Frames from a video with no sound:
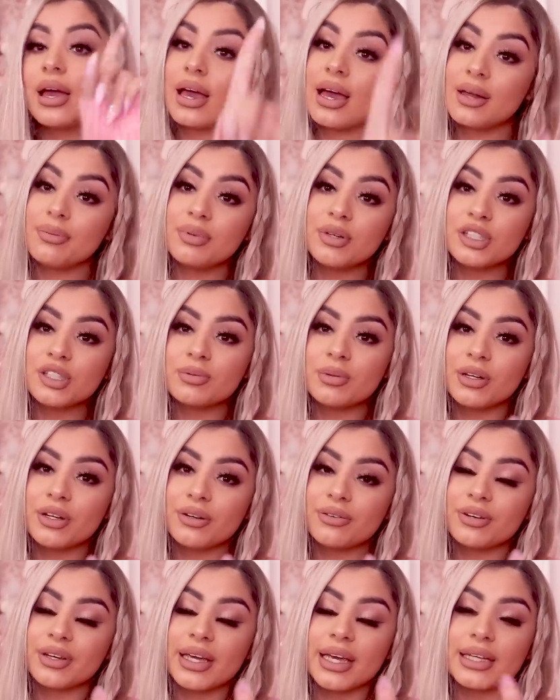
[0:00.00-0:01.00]
and push
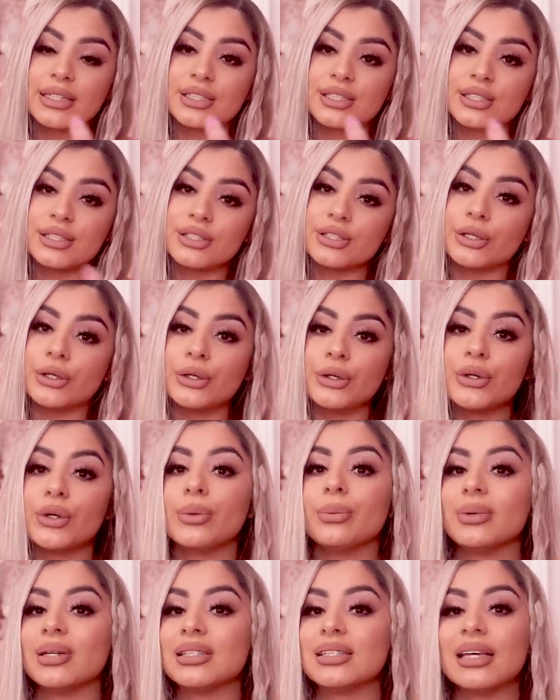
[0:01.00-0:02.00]
notifications so you
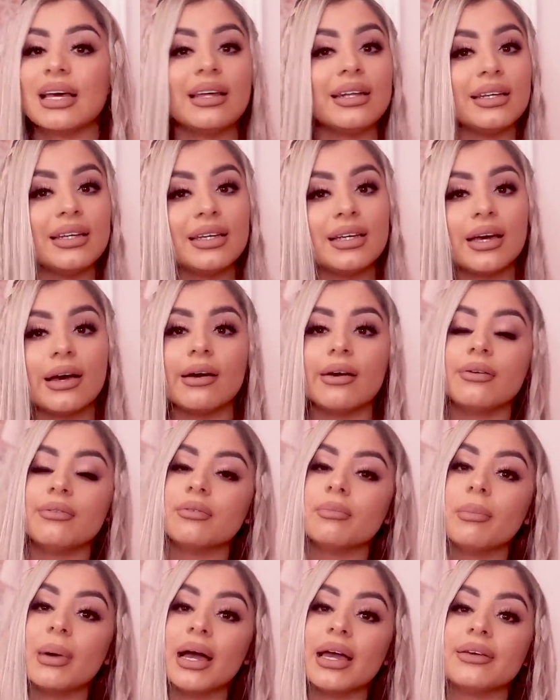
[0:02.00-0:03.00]
don't miss any
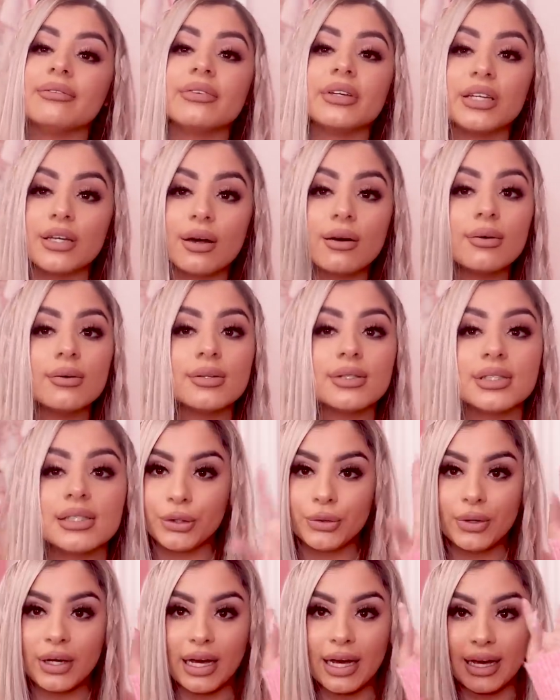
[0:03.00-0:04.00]
of my videos. So
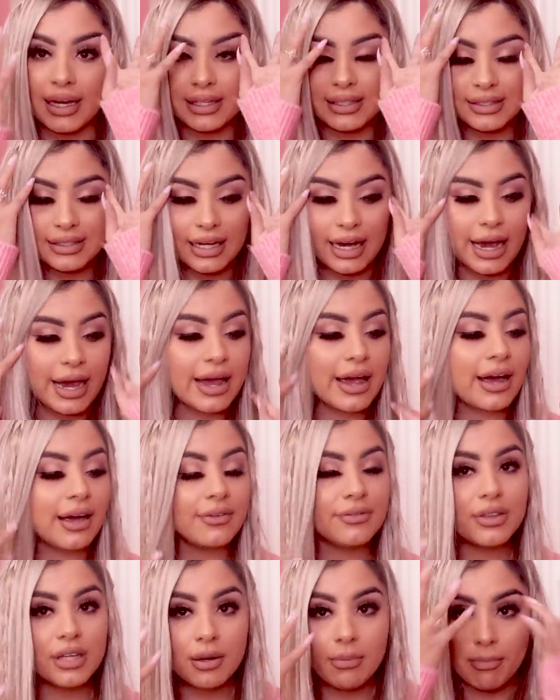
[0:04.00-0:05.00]
you guys, I
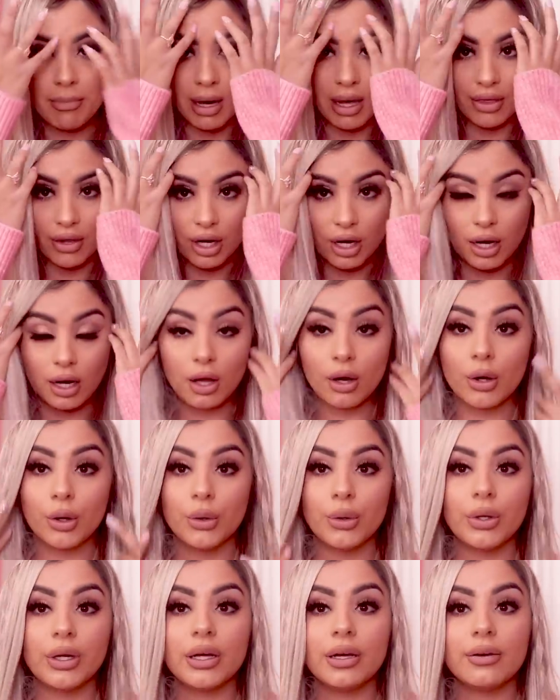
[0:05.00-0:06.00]
have the
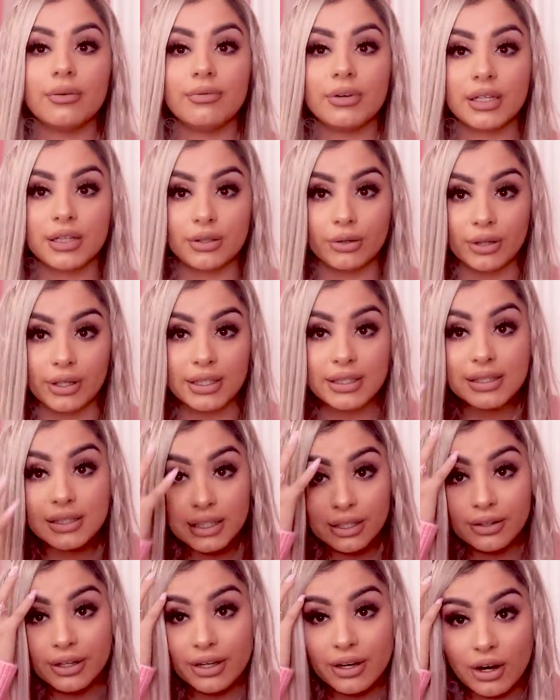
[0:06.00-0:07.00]
motherload Victoria's
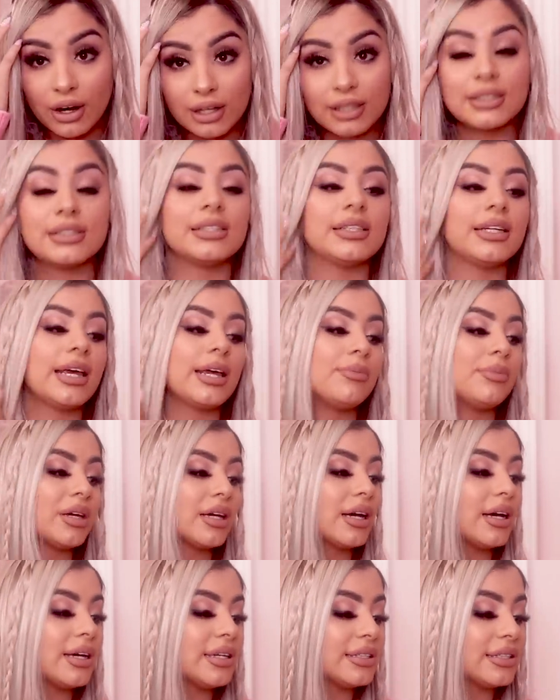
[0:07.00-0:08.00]
Secret haul today
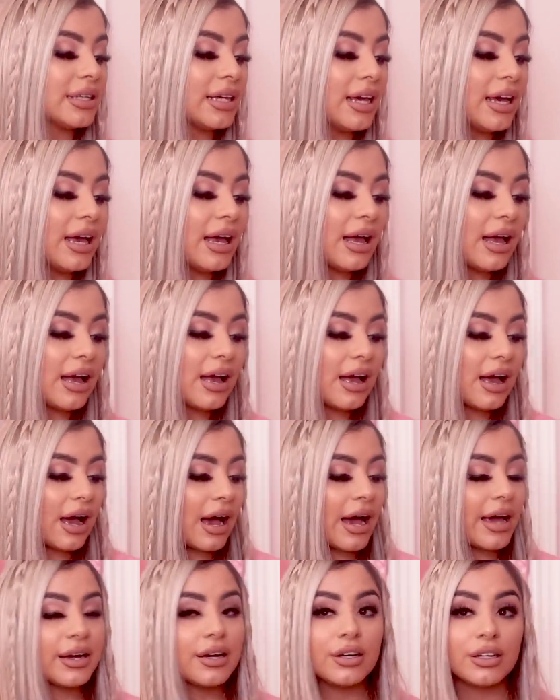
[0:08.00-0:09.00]
because
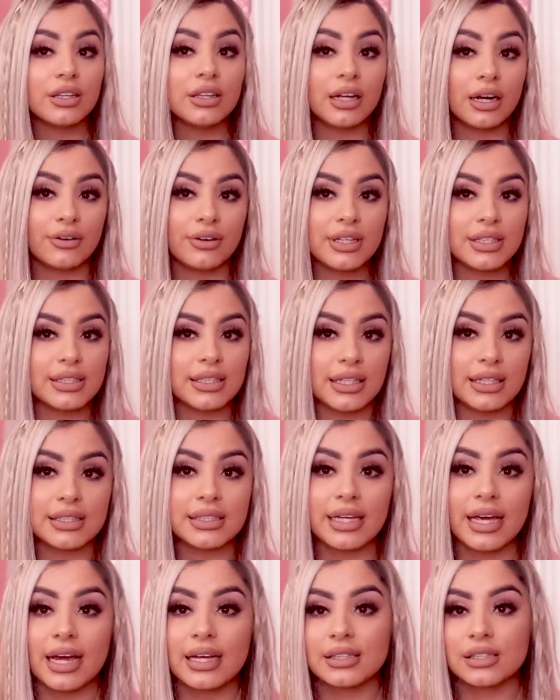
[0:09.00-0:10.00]
I could not
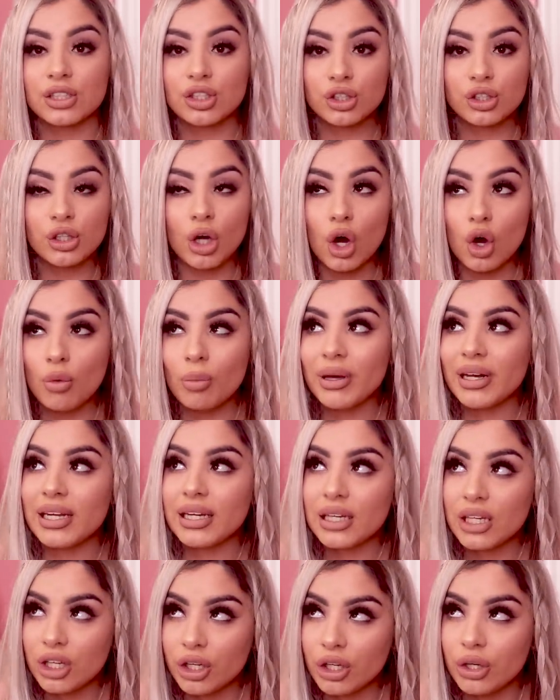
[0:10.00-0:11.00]
resist. They had so
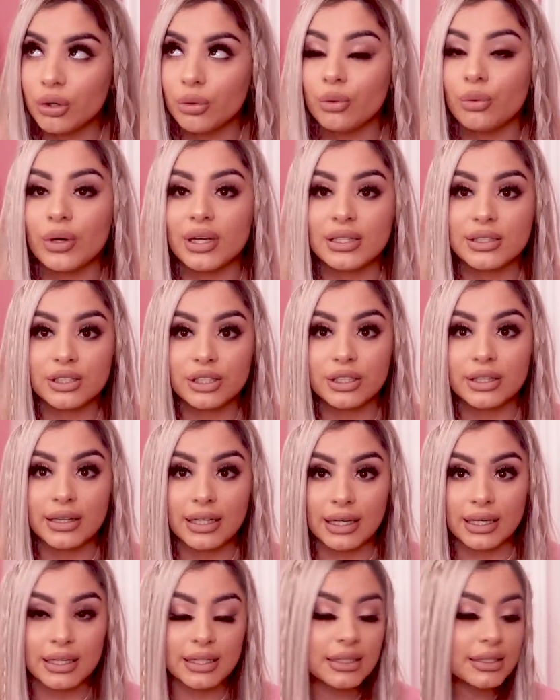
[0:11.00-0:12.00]
many cute winter
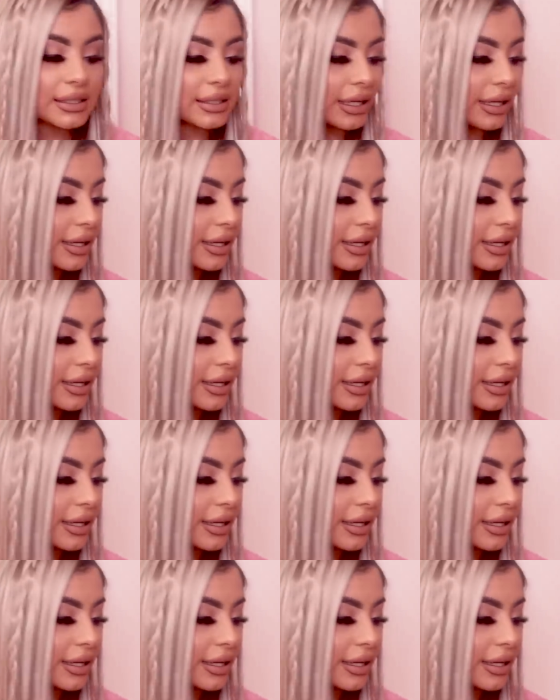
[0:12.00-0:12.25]
things